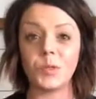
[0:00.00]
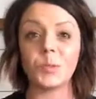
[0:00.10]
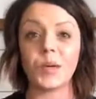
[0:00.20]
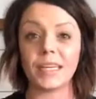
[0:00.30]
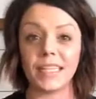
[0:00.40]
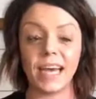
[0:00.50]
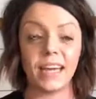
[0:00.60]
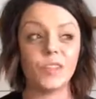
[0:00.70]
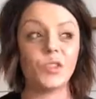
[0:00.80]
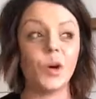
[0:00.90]

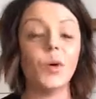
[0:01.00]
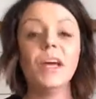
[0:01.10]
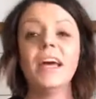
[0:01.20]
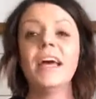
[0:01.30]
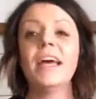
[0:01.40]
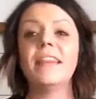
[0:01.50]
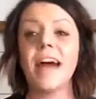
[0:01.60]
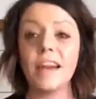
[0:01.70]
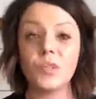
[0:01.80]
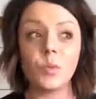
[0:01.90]
excited. So
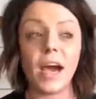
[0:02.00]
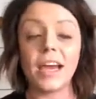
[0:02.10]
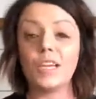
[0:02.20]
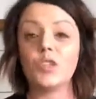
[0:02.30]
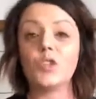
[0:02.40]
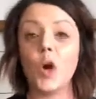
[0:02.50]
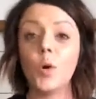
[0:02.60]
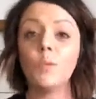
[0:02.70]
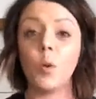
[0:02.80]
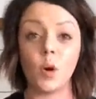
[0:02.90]
that is why it is so
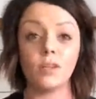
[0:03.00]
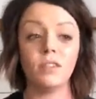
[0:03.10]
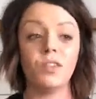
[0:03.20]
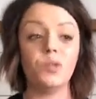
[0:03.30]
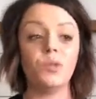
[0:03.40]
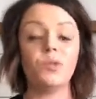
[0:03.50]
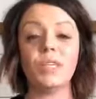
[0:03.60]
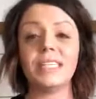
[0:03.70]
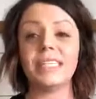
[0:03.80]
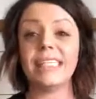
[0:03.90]
important to
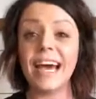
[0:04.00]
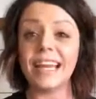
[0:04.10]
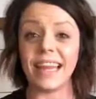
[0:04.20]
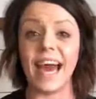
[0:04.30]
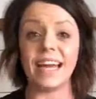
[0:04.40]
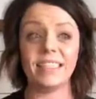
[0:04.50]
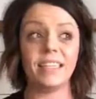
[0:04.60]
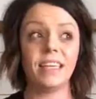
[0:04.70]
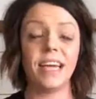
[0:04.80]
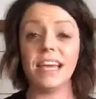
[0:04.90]
set
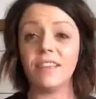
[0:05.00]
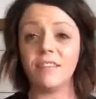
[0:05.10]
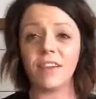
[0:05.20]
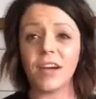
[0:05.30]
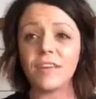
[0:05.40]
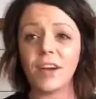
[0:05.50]
that in the very,